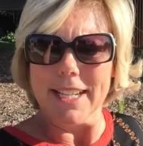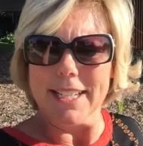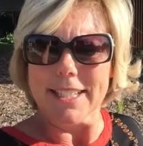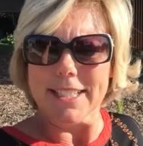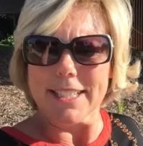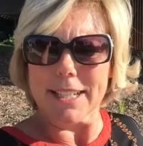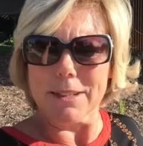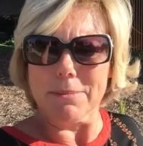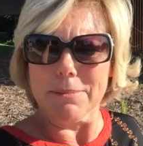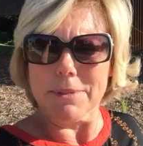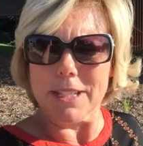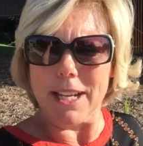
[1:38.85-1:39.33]

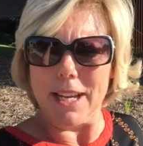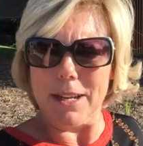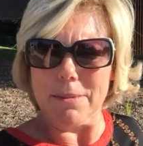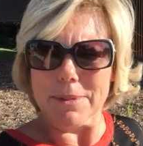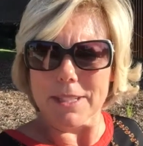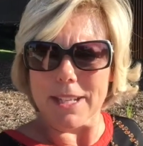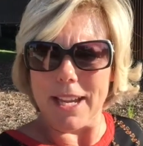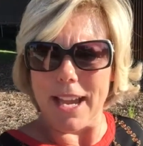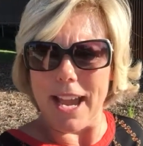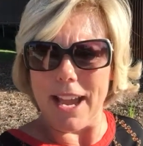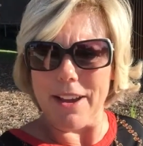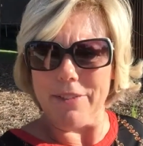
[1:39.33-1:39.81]

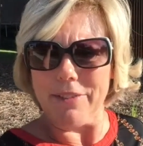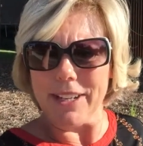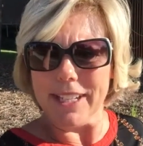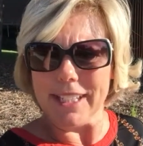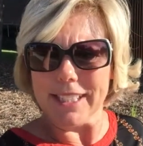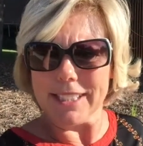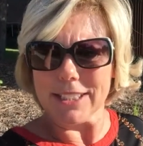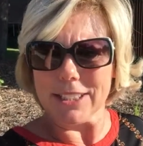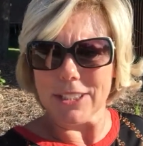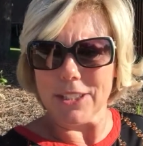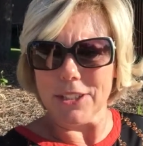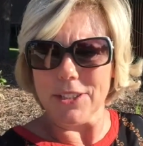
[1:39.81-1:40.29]
Sometimes I have an
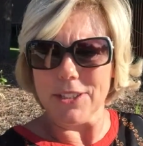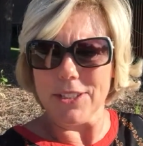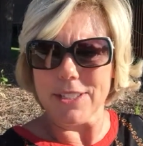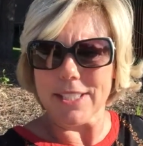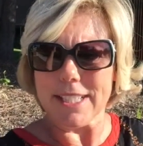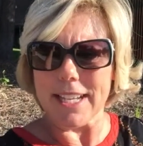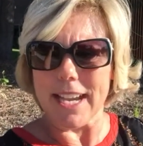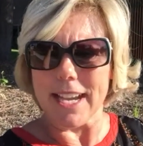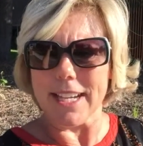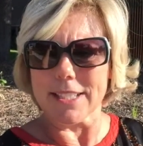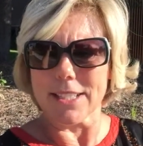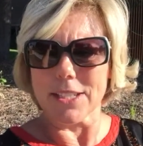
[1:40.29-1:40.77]

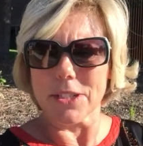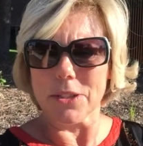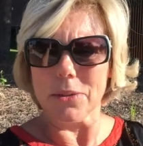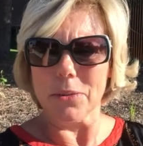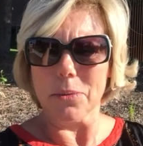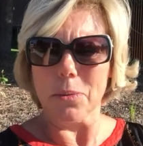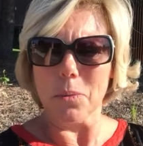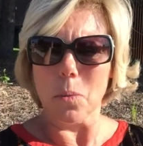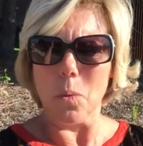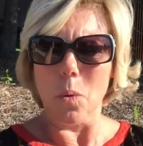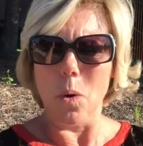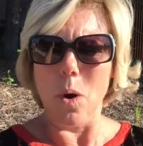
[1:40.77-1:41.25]
excuse as
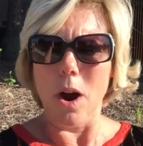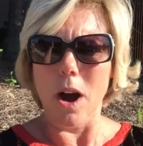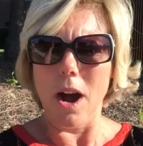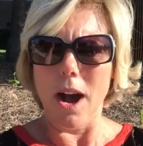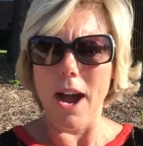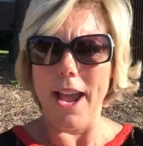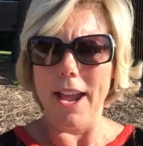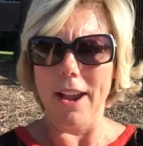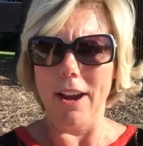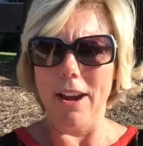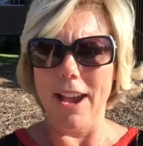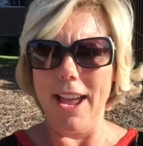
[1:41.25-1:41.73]
to
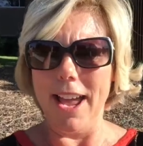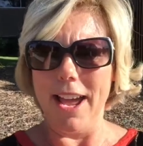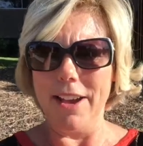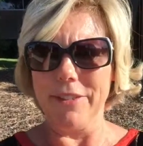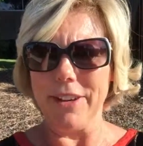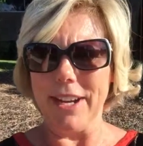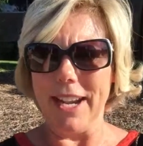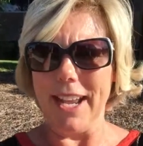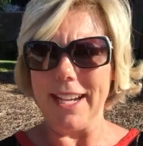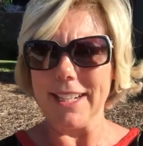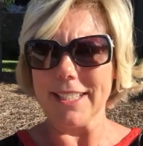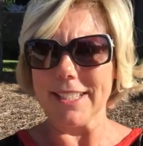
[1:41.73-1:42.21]
why I haven't